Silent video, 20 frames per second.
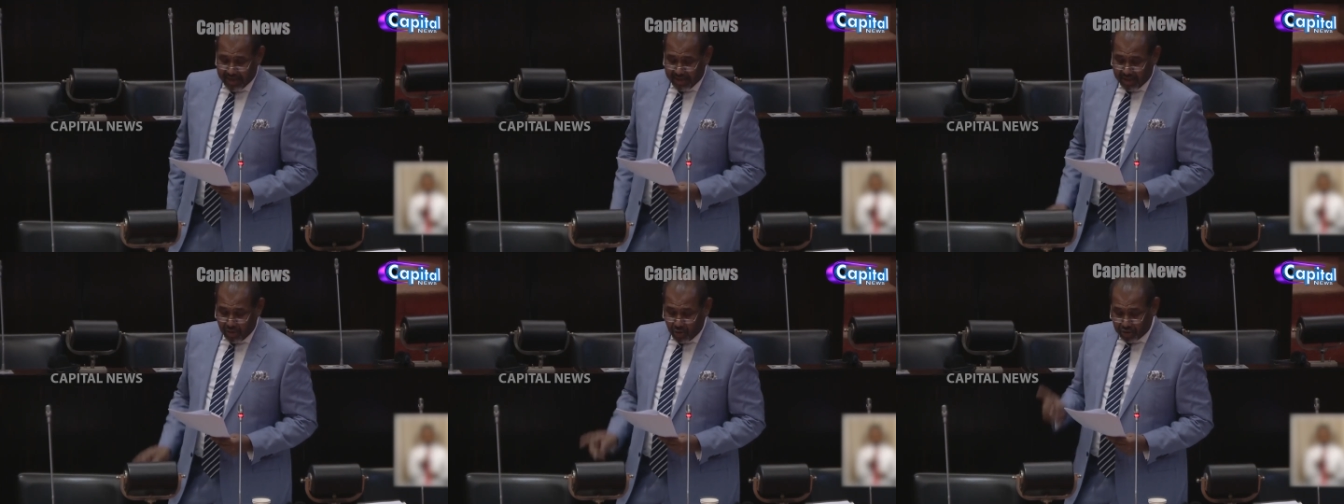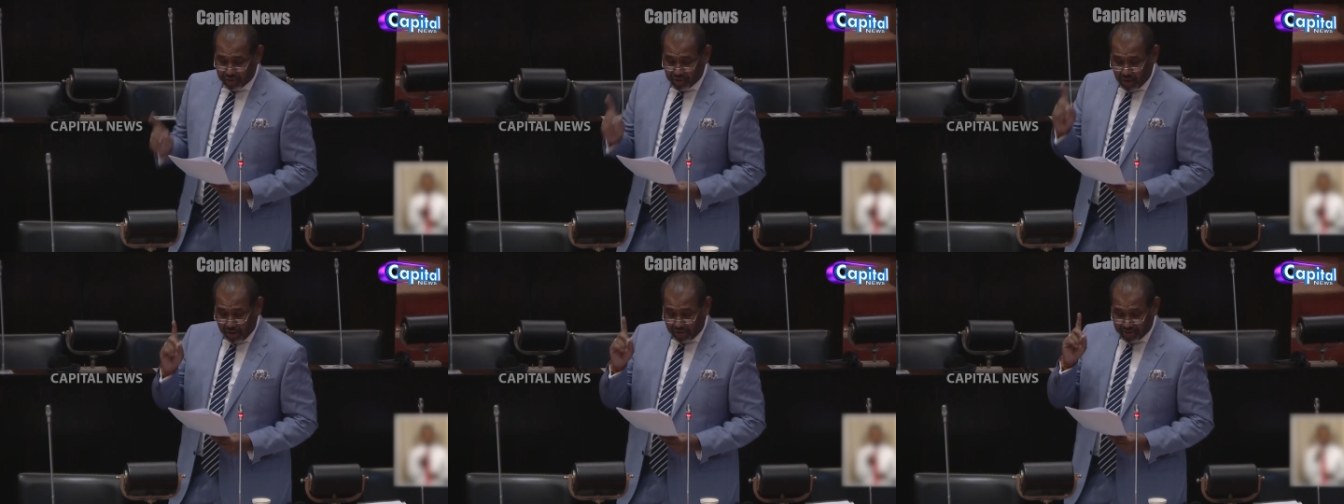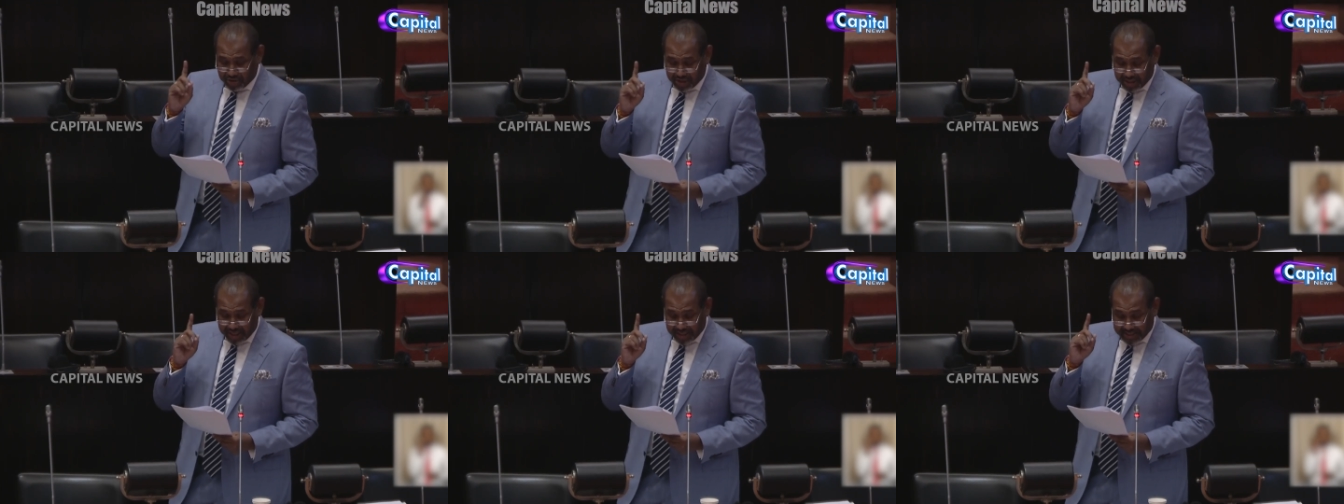goes on
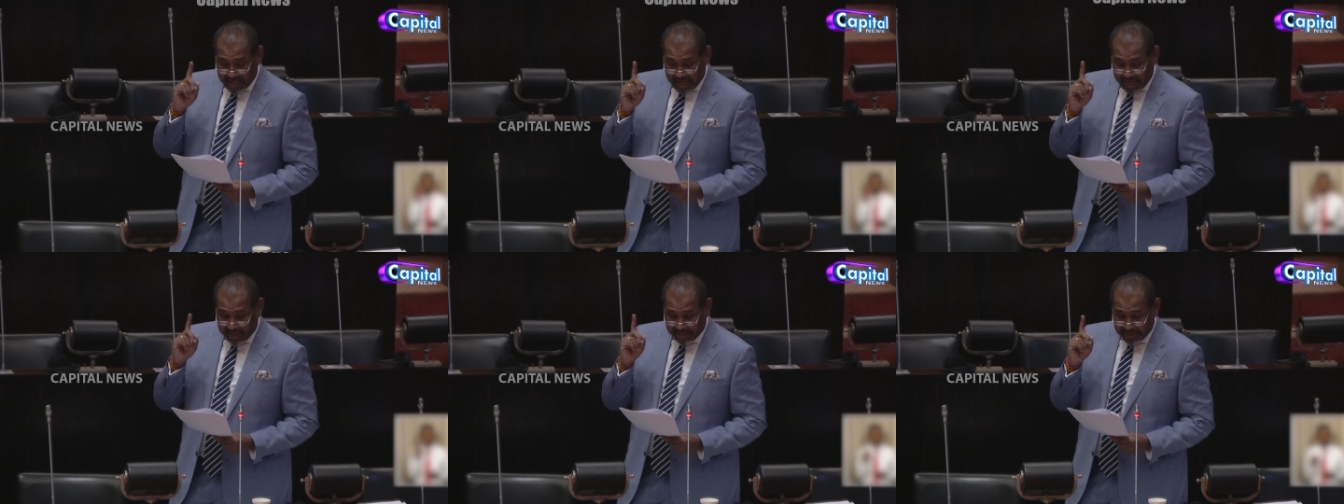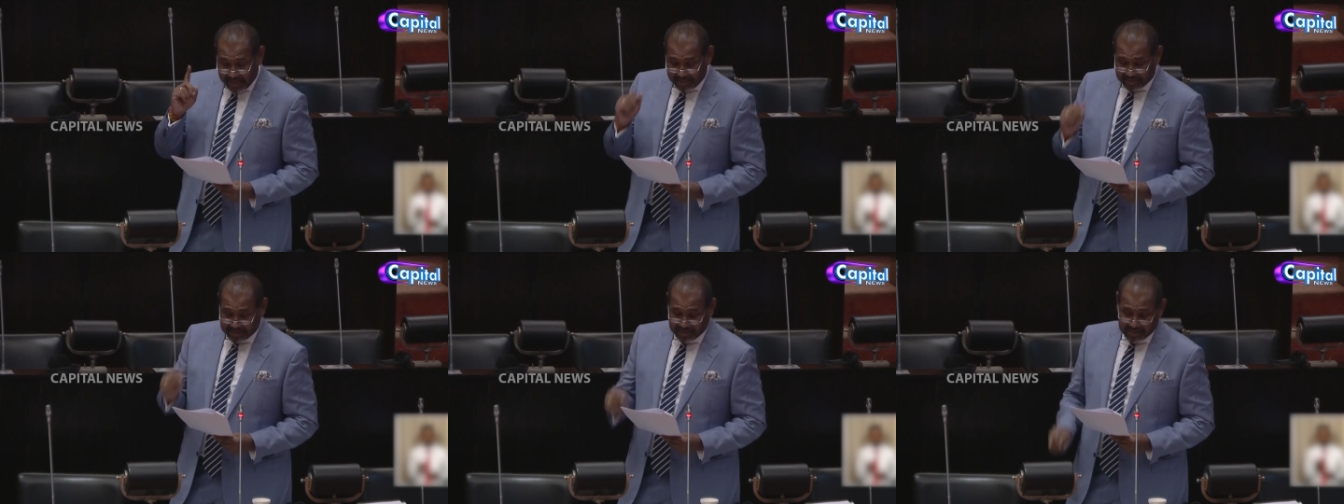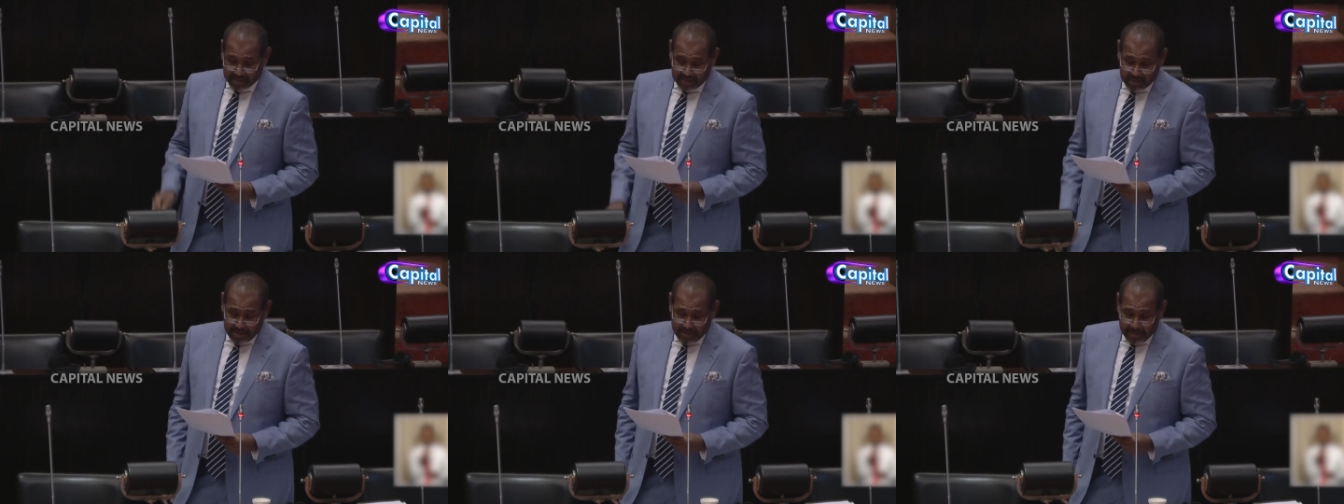to say
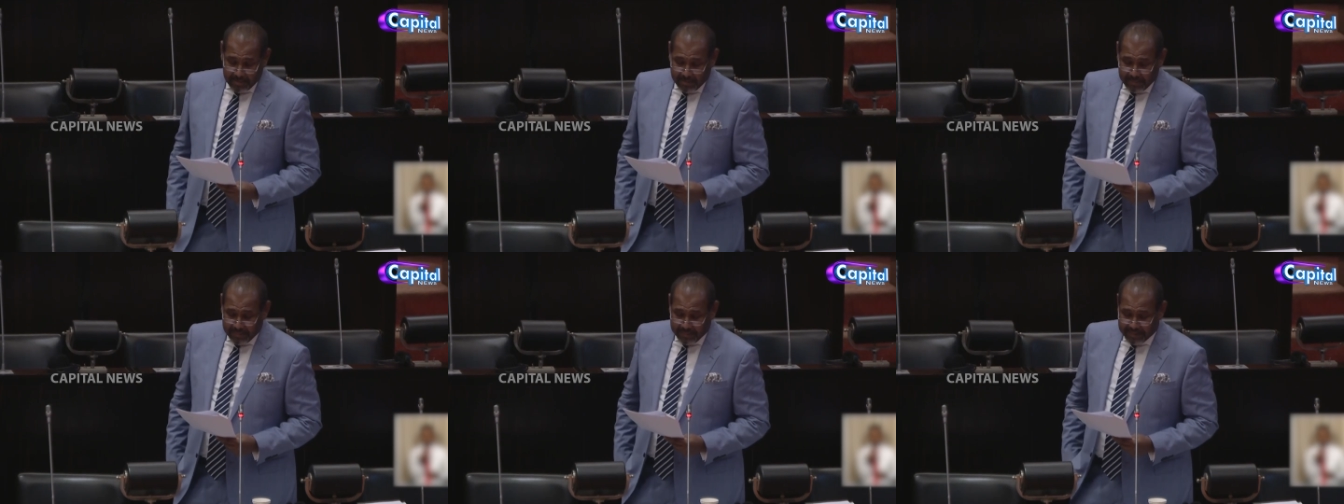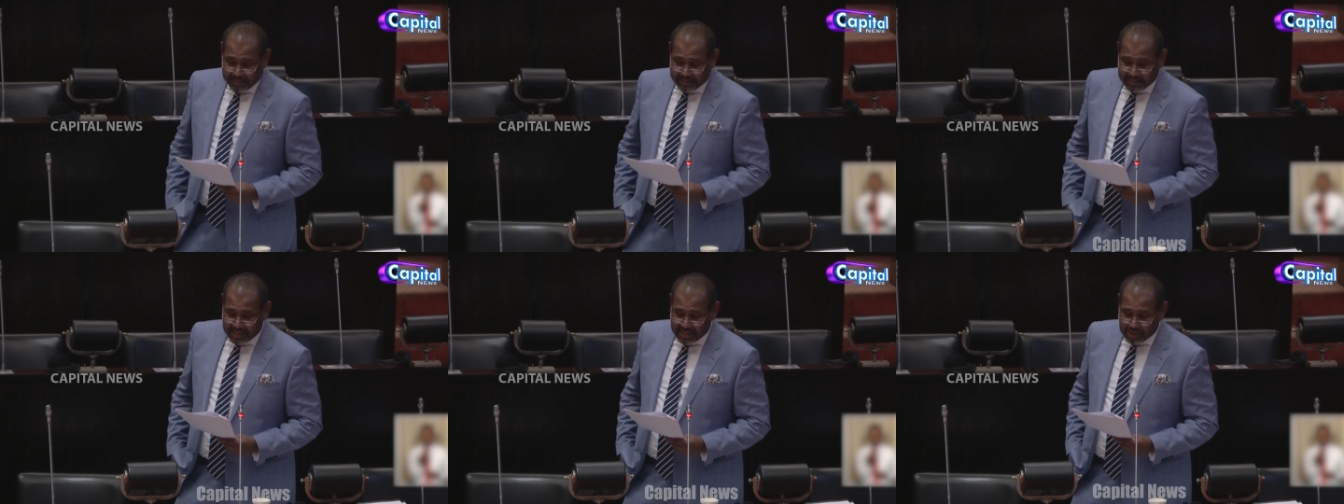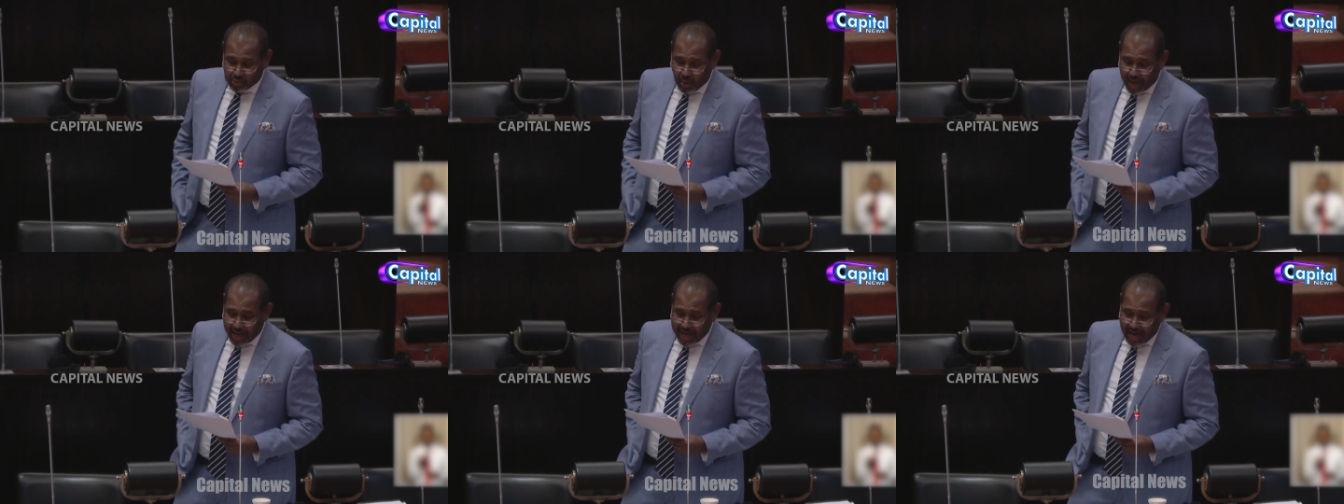this: this
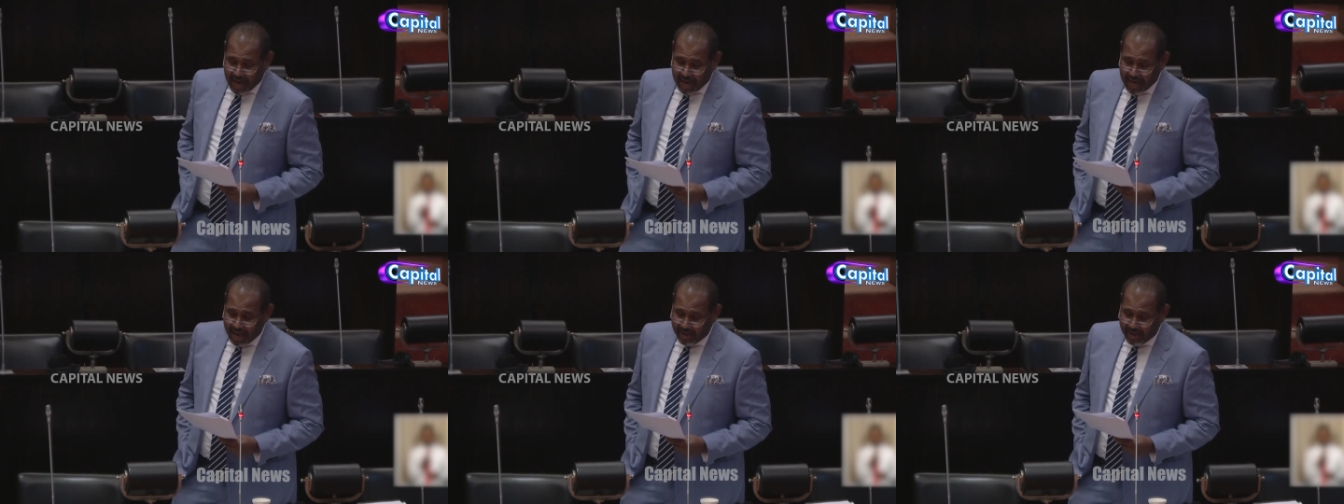is why I